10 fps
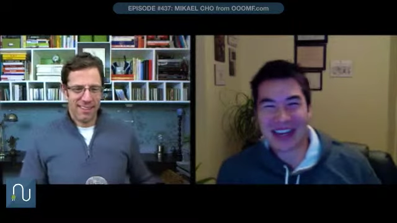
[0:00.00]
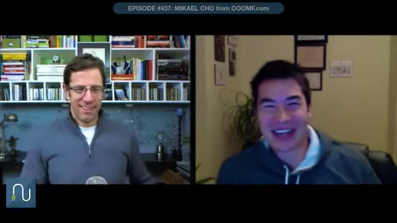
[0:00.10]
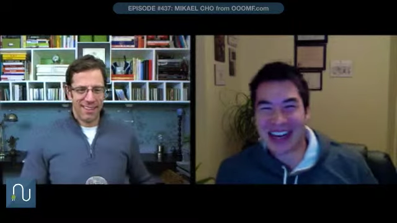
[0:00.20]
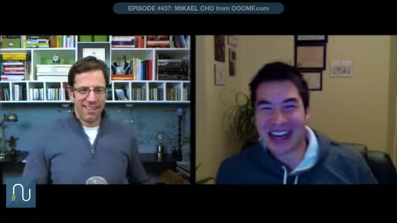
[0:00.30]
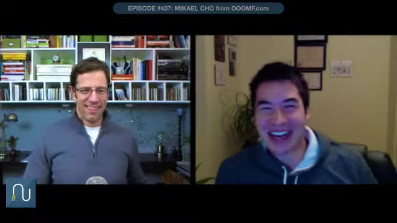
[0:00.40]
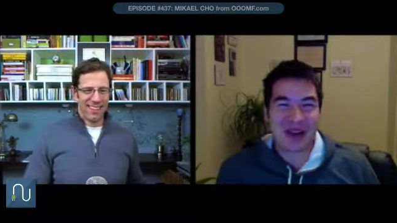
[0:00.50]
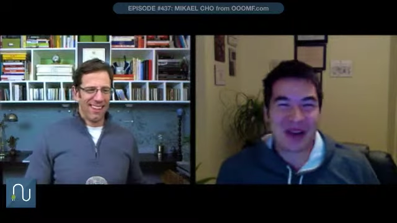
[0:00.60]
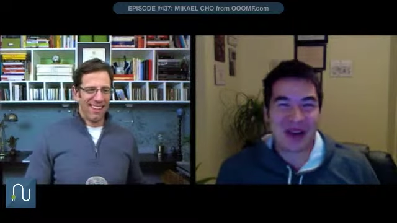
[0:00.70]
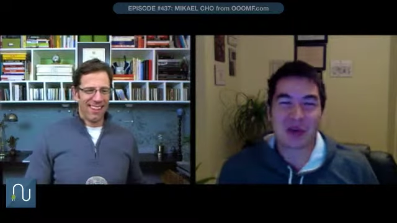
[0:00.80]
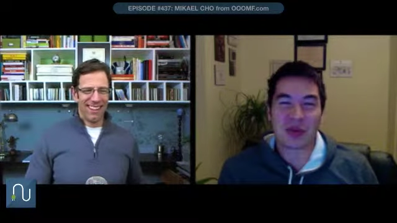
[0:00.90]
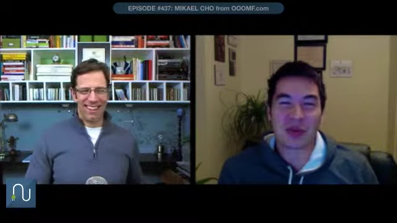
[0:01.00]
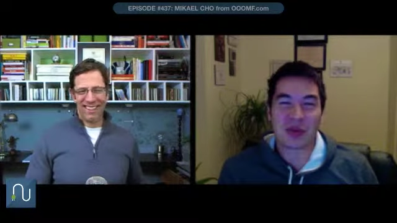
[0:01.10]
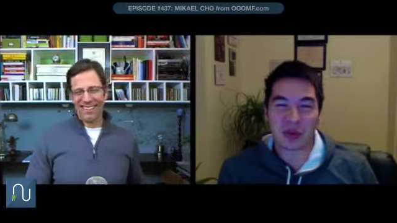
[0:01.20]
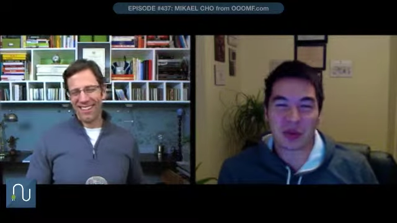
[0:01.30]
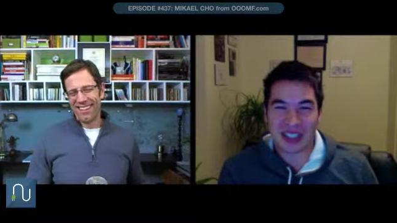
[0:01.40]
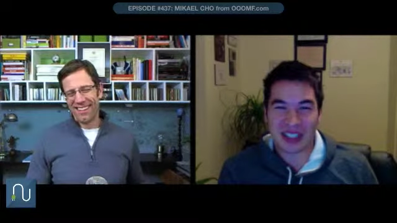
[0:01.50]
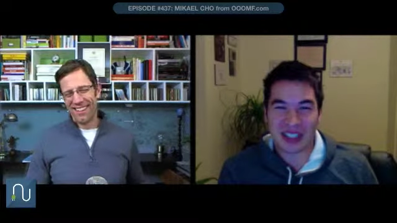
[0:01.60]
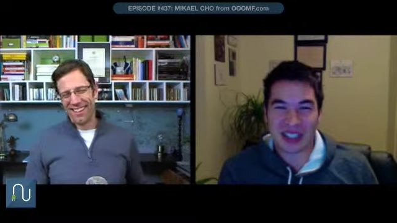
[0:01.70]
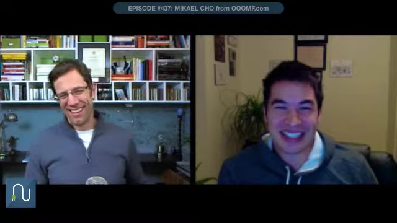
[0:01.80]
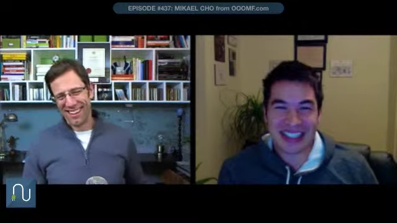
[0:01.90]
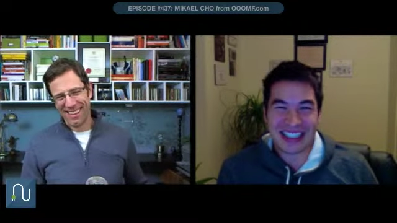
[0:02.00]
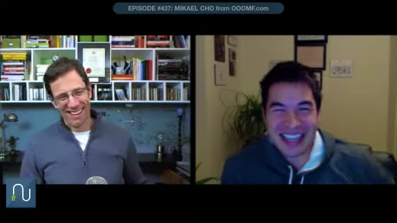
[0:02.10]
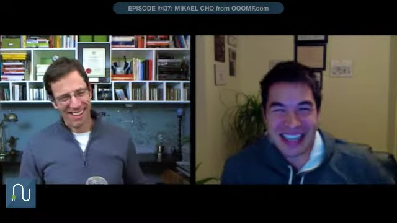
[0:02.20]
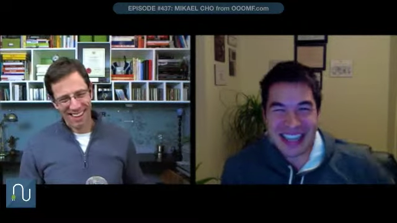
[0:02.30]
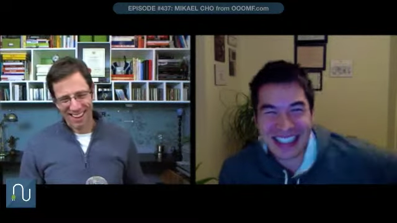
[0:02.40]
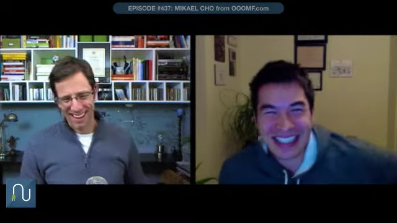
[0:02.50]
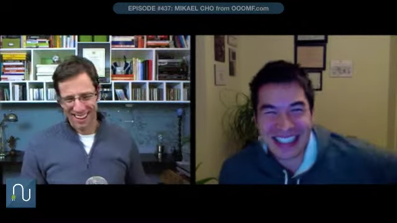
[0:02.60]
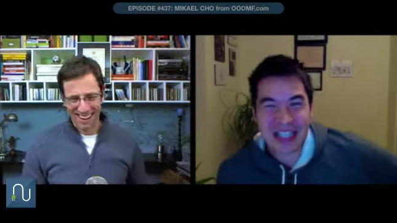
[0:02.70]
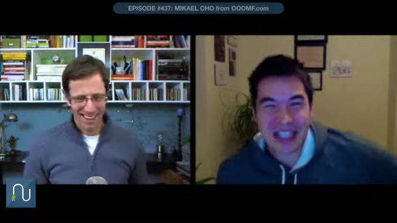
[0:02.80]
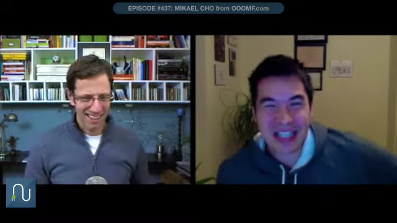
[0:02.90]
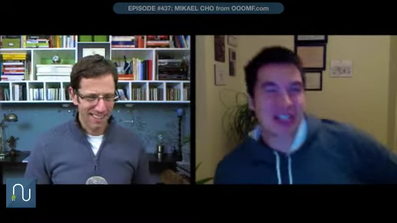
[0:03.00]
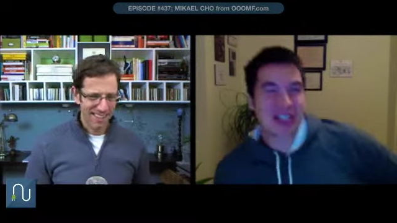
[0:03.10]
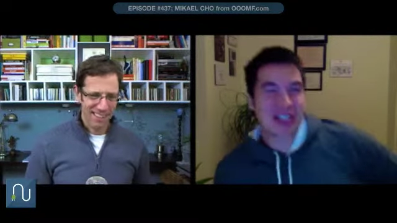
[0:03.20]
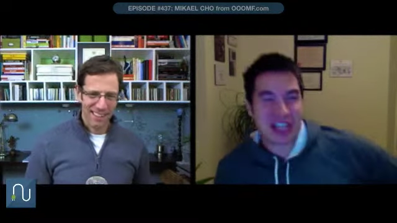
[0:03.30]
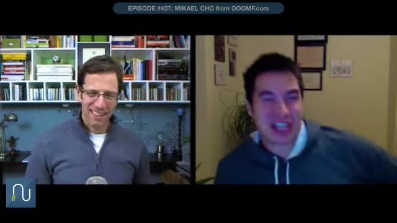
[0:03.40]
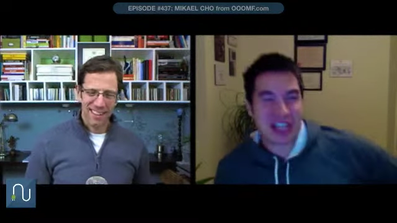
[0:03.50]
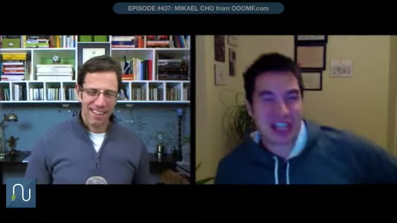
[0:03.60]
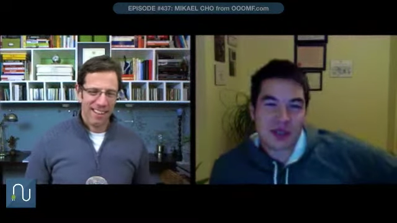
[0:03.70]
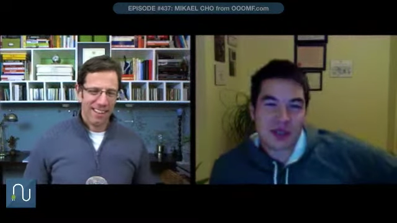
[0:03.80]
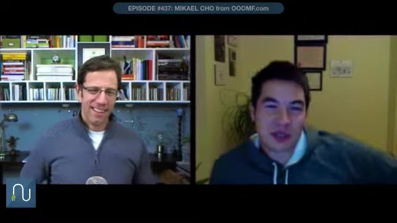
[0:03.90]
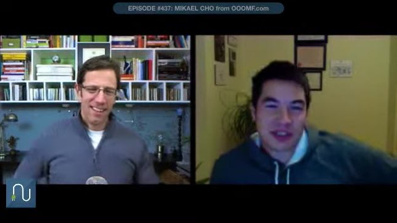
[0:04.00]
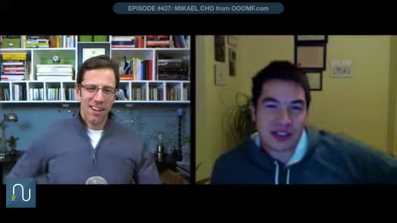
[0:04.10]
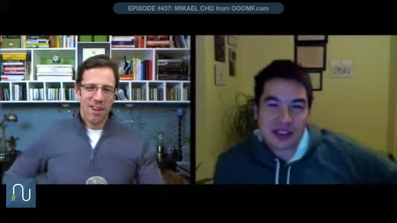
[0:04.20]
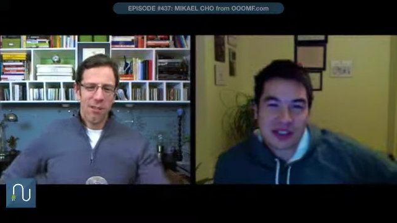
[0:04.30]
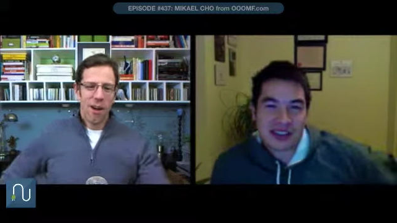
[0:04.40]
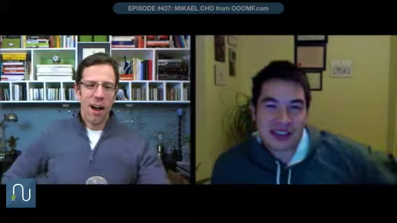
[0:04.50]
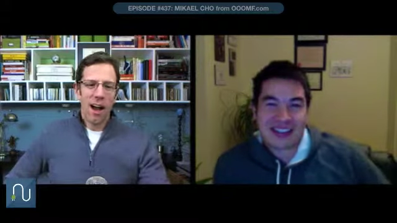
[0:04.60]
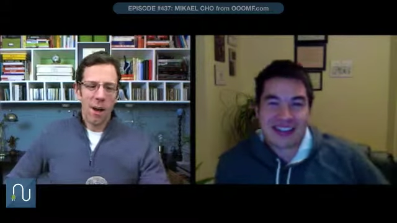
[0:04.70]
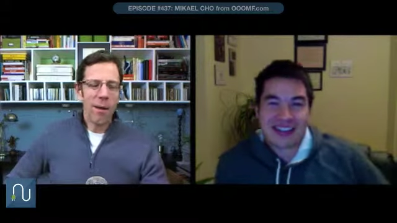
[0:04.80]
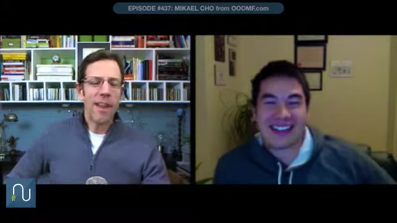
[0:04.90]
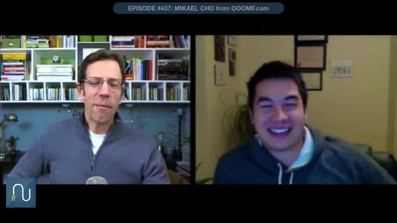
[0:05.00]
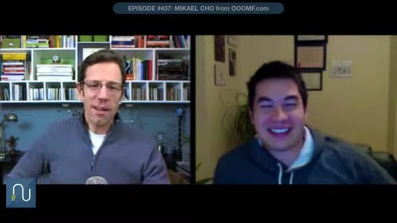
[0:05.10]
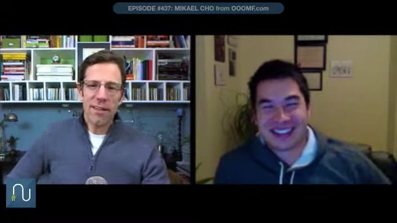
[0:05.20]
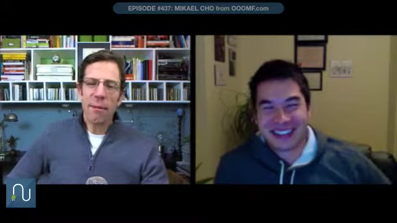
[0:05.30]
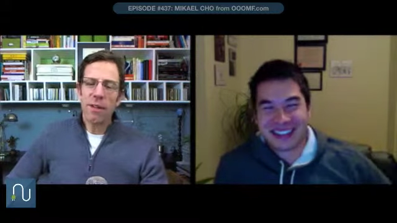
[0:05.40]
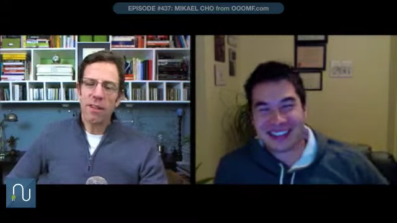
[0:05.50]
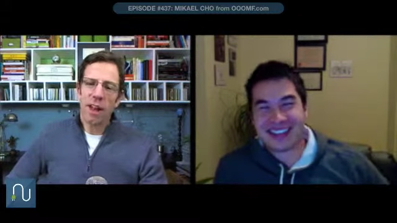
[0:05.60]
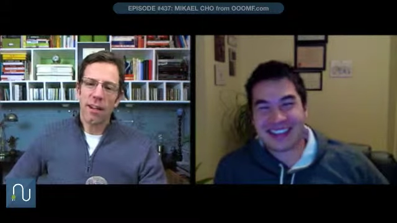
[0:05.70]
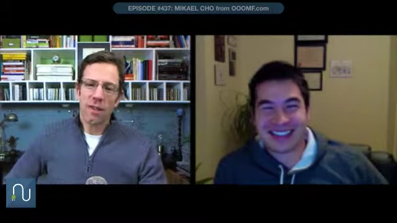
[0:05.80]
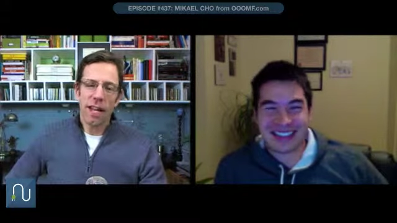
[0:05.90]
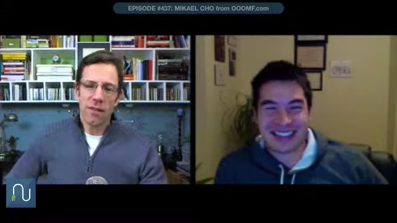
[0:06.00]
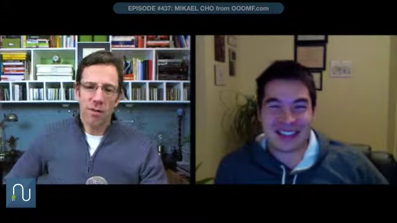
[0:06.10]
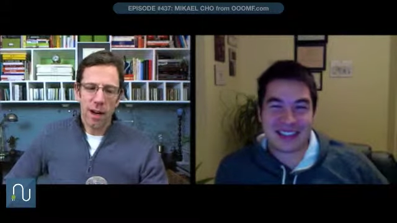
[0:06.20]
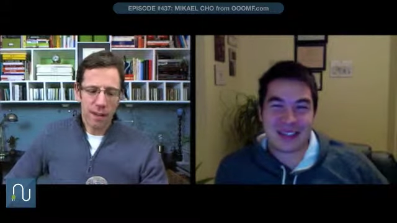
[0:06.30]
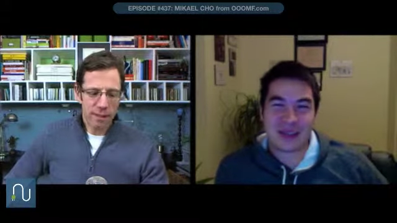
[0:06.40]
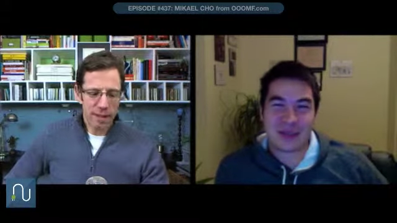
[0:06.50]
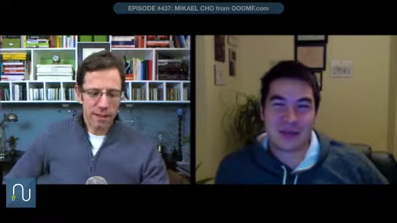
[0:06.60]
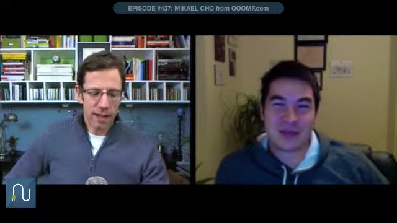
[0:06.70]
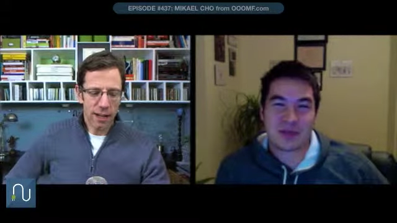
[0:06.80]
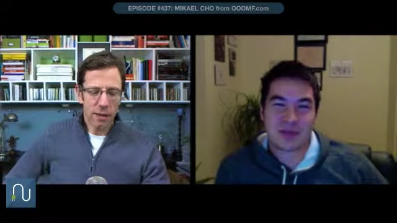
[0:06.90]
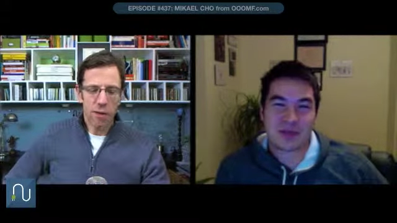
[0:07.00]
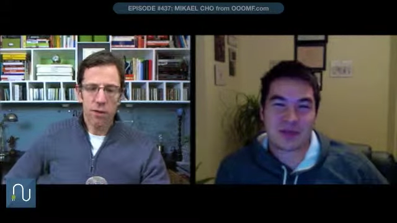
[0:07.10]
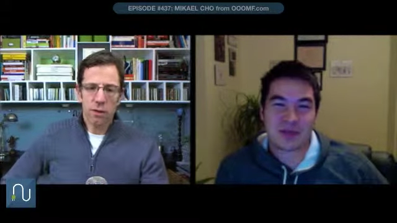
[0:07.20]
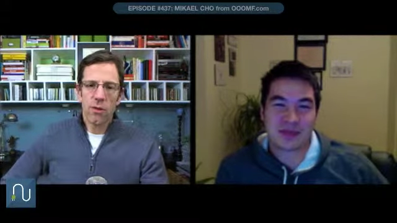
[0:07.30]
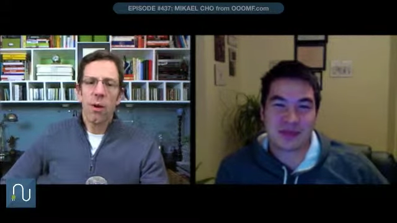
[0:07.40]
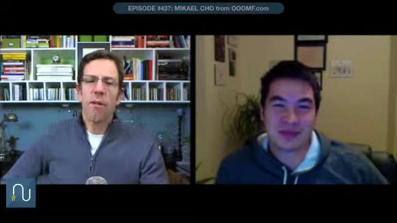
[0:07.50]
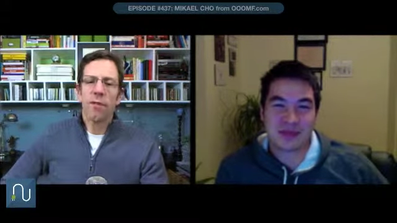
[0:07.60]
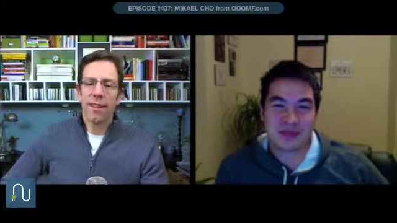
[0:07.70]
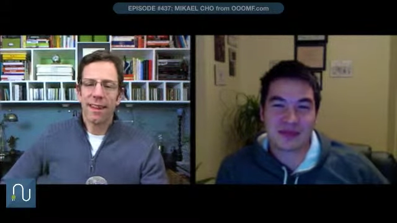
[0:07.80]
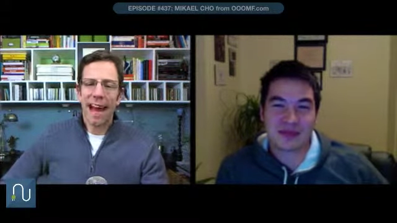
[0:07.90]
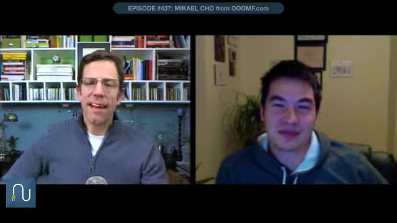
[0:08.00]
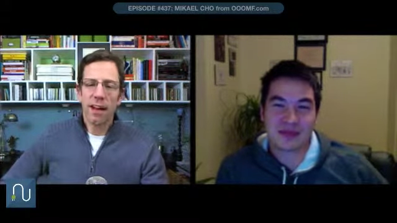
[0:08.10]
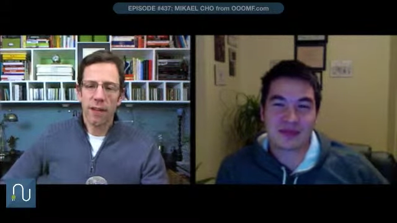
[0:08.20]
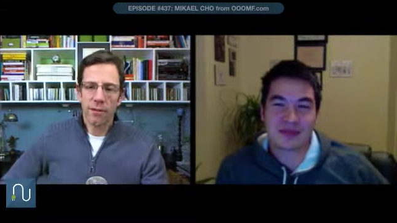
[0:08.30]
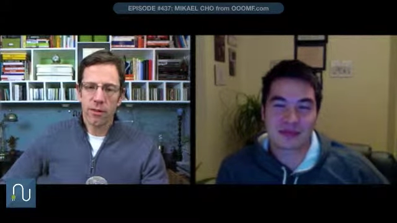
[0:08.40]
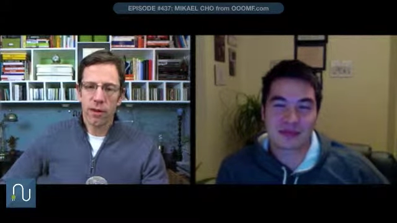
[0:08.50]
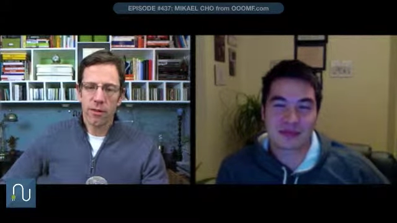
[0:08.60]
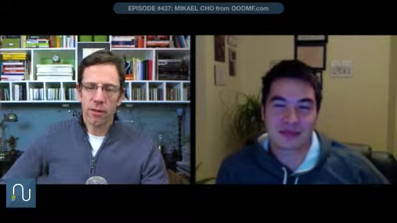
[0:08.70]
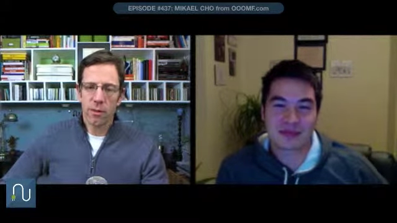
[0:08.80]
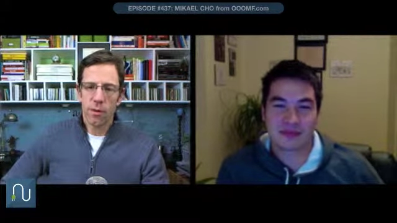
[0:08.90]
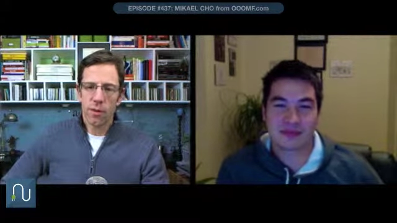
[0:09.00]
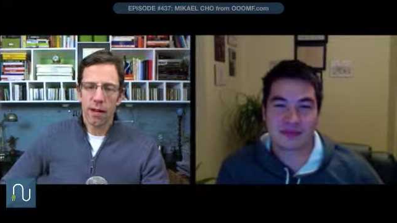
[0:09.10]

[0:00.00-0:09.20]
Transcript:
Speaker 1: is a thing. The, yeah, I saw this lying around. What do you think of it? Well, I mean that makes that makes a lot of sense, right? Is that uh, to to offer that kind of a service, which